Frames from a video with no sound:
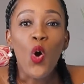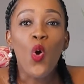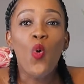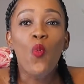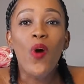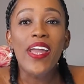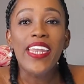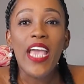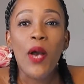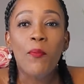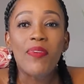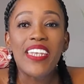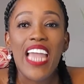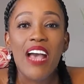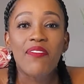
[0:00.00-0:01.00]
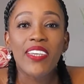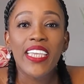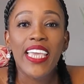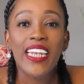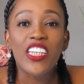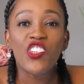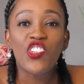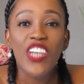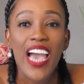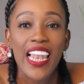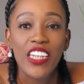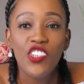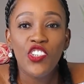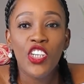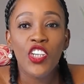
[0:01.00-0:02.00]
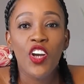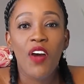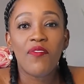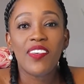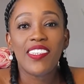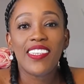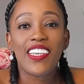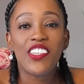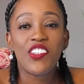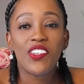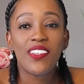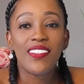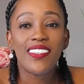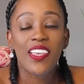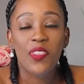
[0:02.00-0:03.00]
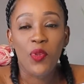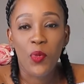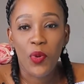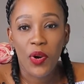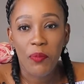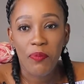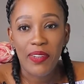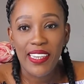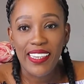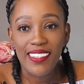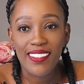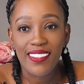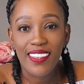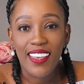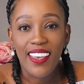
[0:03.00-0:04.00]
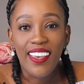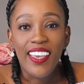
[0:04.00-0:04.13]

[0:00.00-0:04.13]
who want help navigating challenging conversations in the workplace.